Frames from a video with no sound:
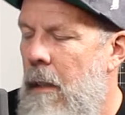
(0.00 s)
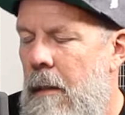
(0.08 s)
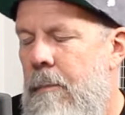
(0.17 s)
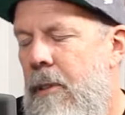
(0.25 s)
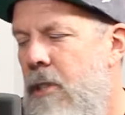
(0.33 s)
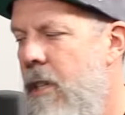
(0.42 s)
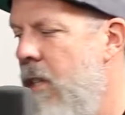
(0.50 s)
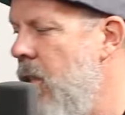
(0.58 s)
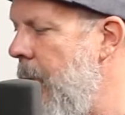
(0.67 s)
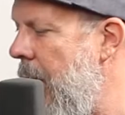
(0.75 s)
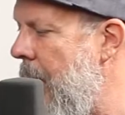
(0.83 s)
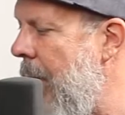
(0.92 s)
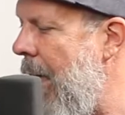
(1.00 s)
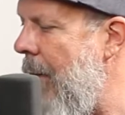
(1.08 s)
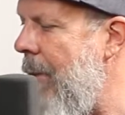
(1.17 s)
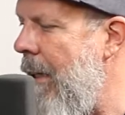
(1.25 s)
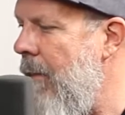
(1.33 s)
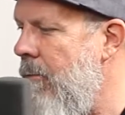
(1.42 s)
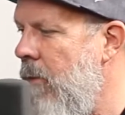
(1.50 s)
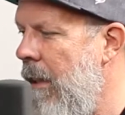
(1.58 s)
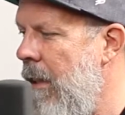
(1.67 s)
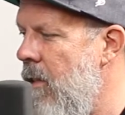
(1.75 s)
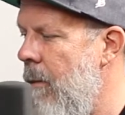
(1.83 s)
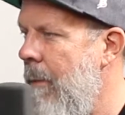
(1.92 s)
Appreciate you being back, man.
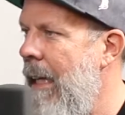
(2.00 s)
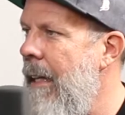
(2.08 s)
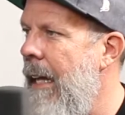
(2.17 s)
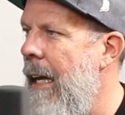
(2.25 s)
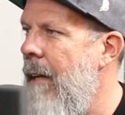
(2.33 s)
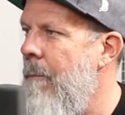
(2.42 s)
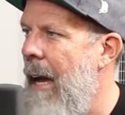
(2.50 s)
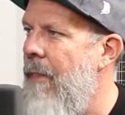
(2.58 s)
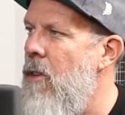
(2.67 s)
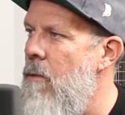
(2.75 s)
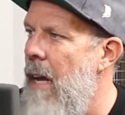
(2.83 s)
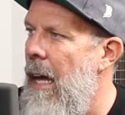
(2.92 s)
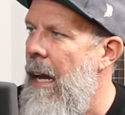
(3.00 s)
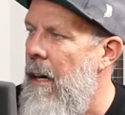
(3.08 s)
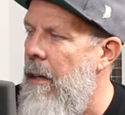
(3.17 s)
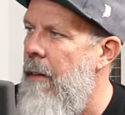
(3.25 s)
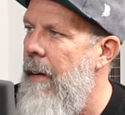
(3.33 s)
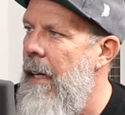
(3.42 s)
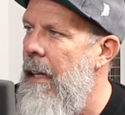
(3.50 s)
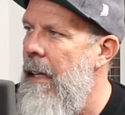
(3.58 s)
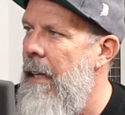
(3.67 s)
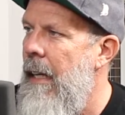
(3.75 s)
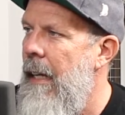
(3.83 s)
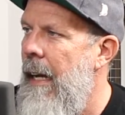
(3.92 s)
It's a Monday, Matthew 9. Are you ready to
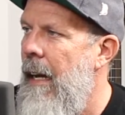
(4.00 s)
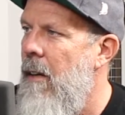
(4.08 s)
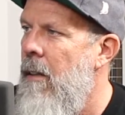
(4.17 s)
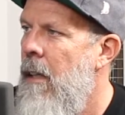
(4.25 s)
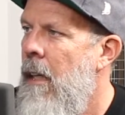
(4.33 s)
dig it out?